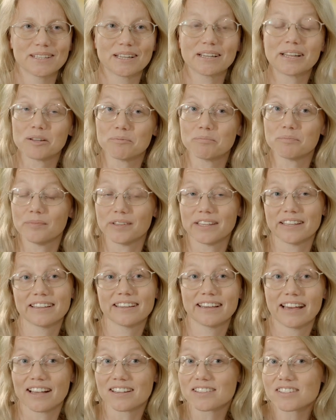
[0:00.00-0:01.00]
that help
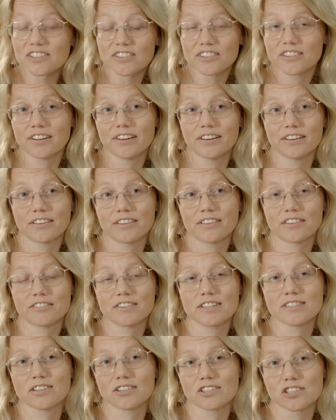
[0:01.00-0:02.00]
me answer the, the
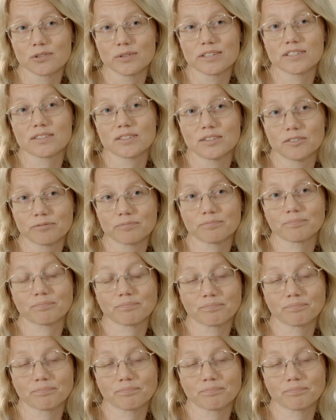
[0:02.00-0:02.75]
research question.